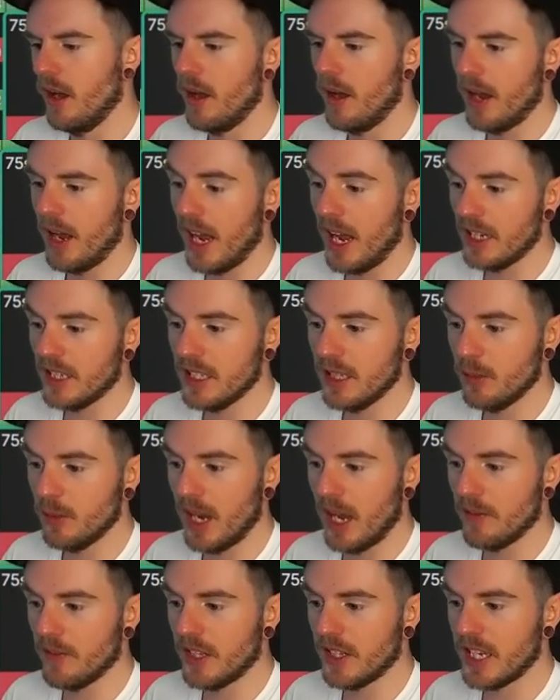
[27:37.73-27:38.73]
actually we
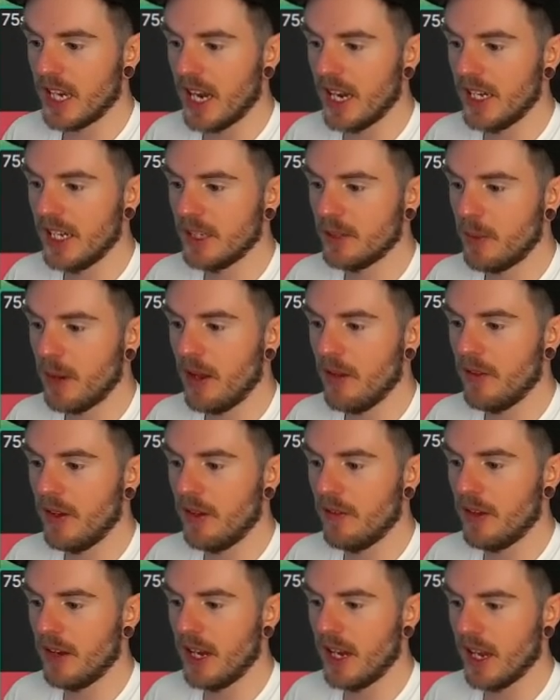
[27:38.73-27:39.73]
have the tiniest bit of
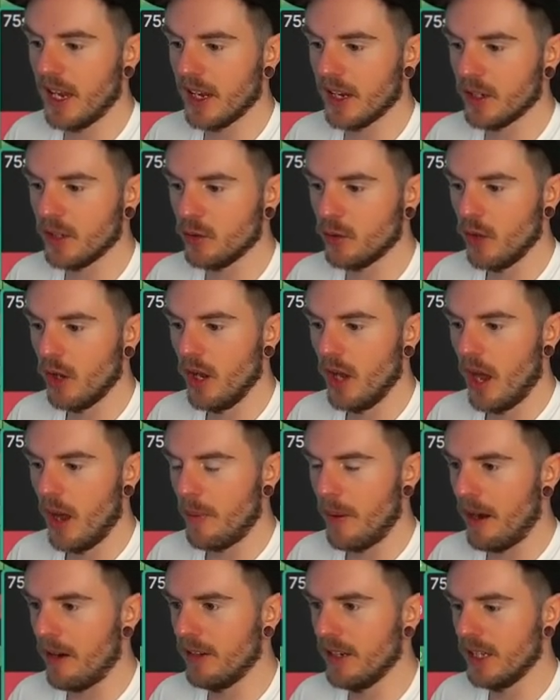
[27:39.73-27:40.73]
EV here because
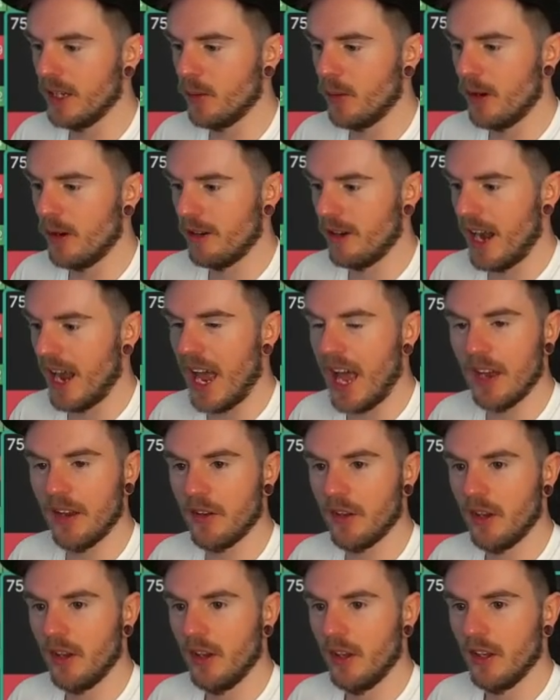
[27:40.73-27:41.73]
apparently we're
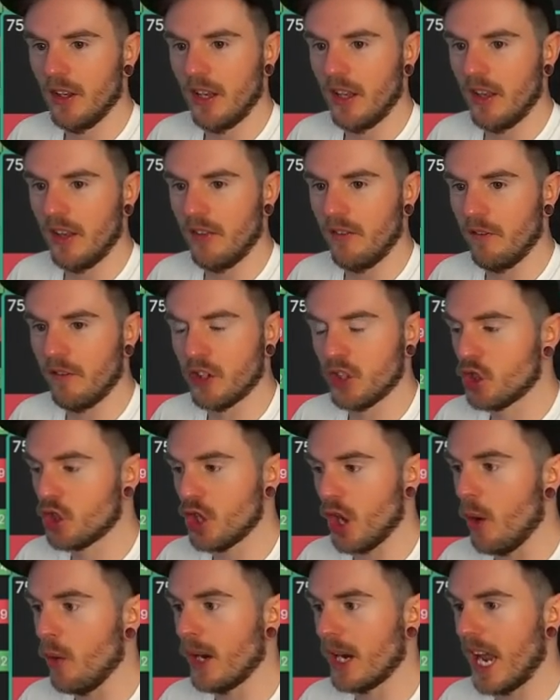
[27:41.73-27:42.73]
ahead
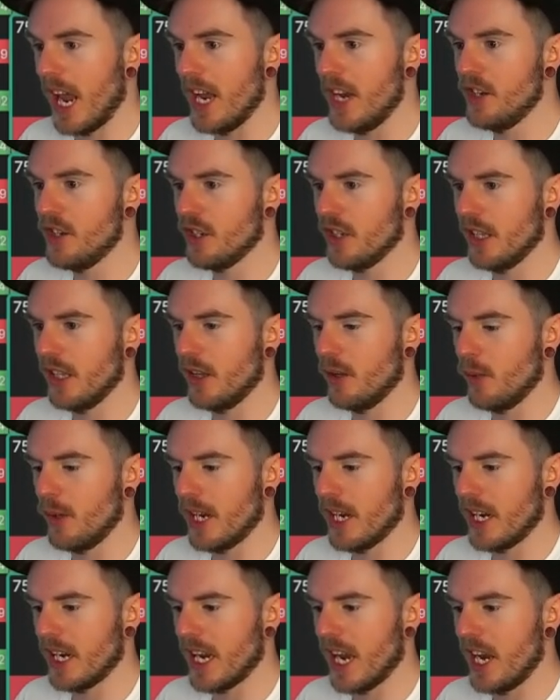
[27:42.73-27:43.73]
so occasionally that we
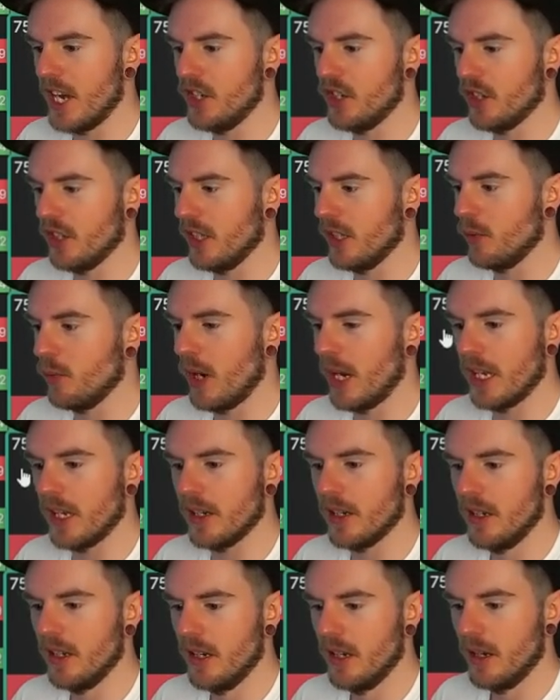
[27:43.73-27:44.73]
can occasionally
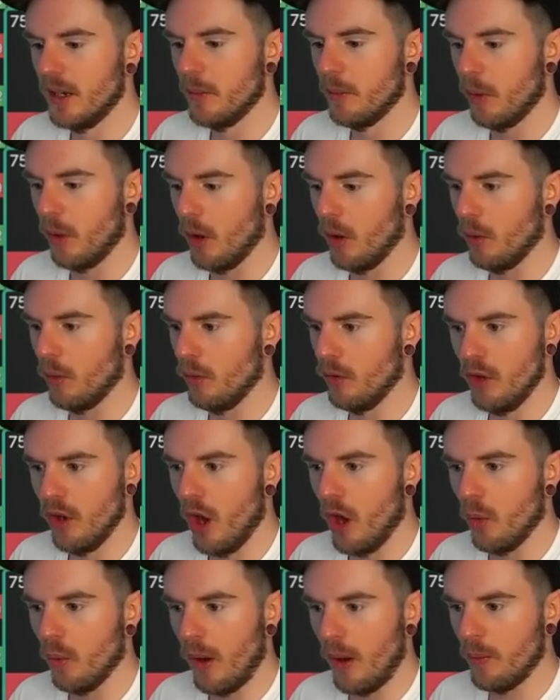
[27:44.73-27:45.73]
win, but
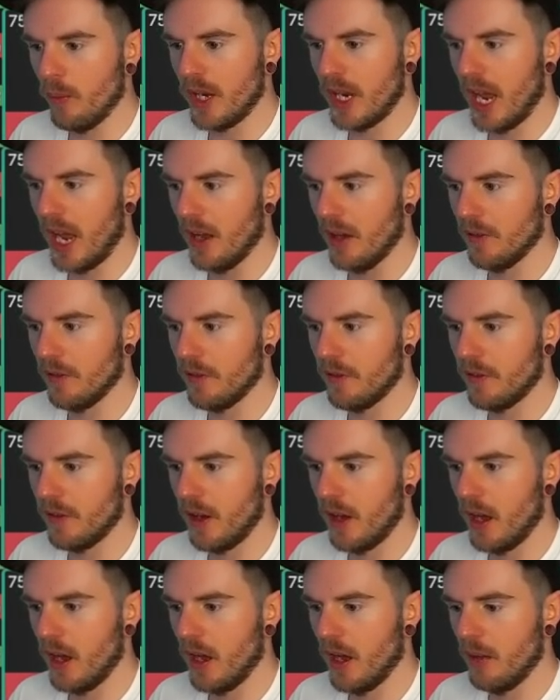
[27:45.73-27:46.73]
not when we have
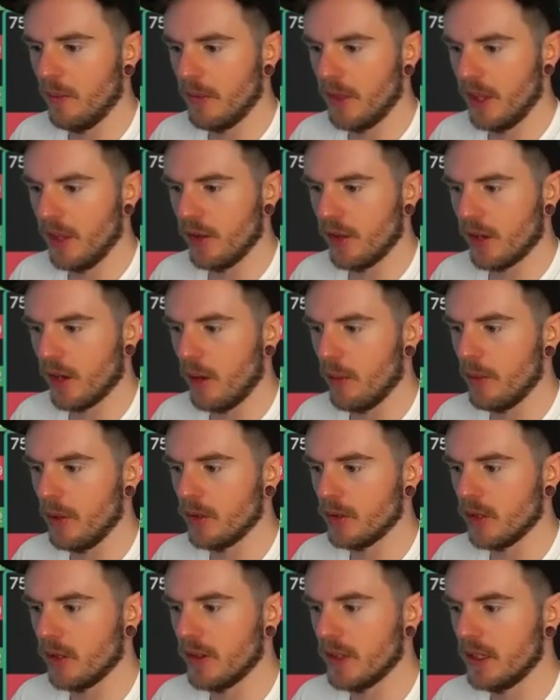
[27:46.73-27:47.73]
um, the other
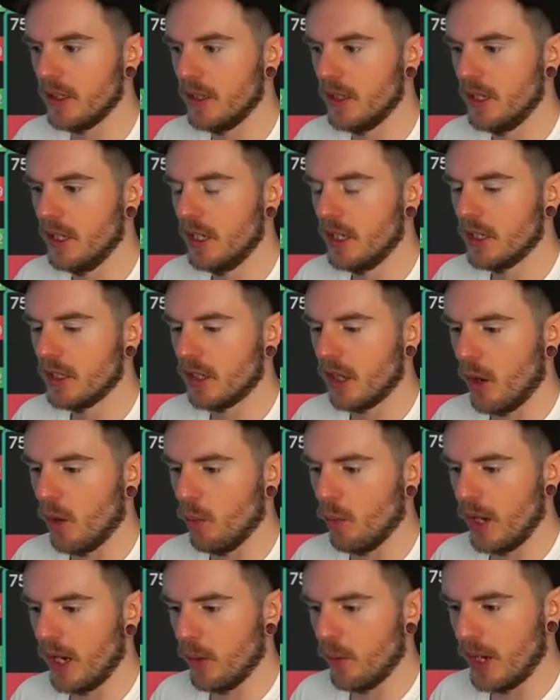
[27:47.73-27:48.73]
combos of it. So
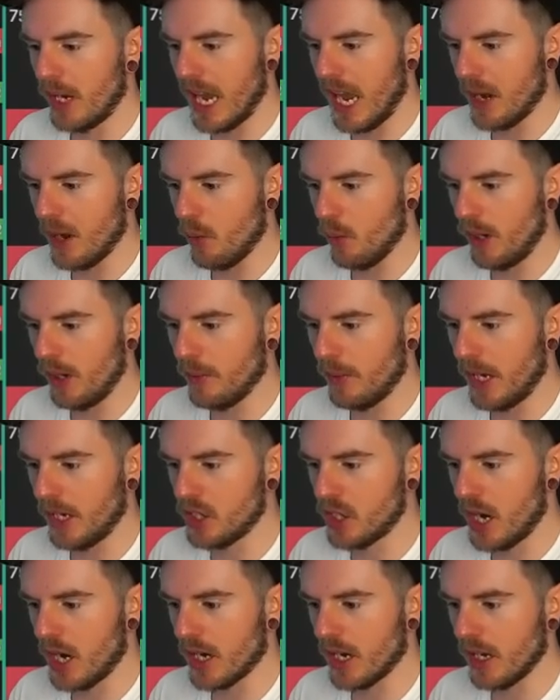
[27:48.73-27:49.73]
we, we cannot win by
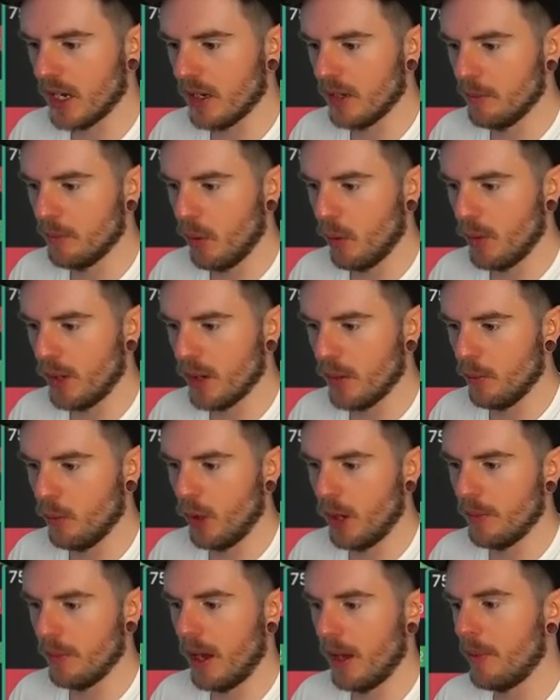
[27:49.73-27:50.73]
checking, but we can
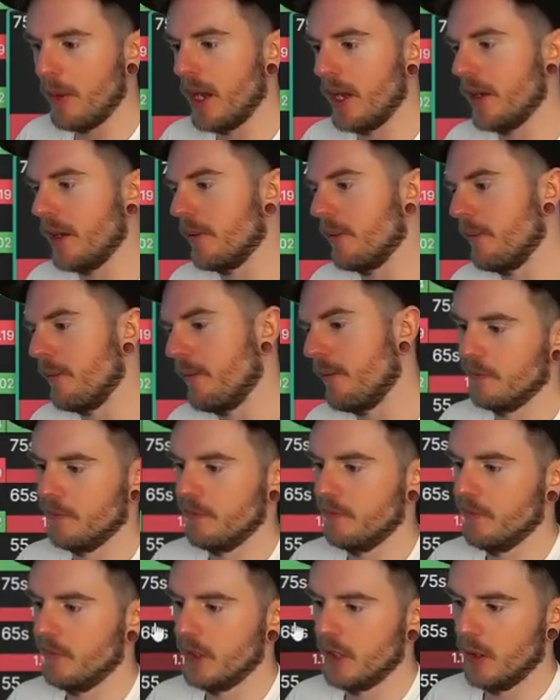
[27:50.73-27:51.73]
win by betting.
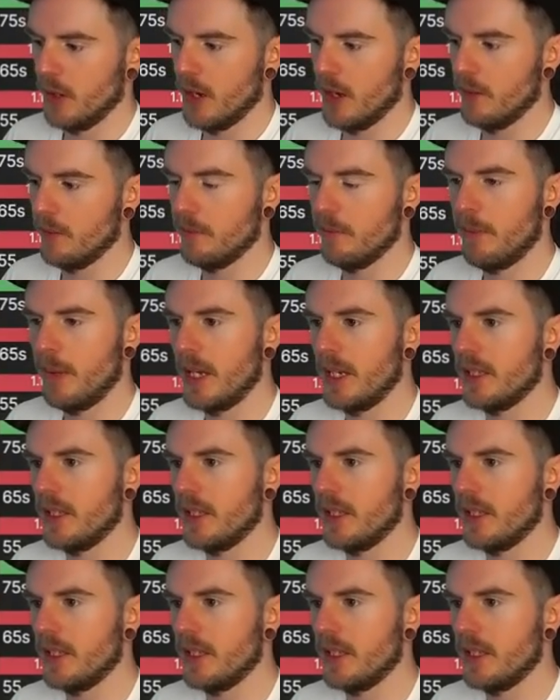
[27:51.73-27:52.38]
So yeah, bet you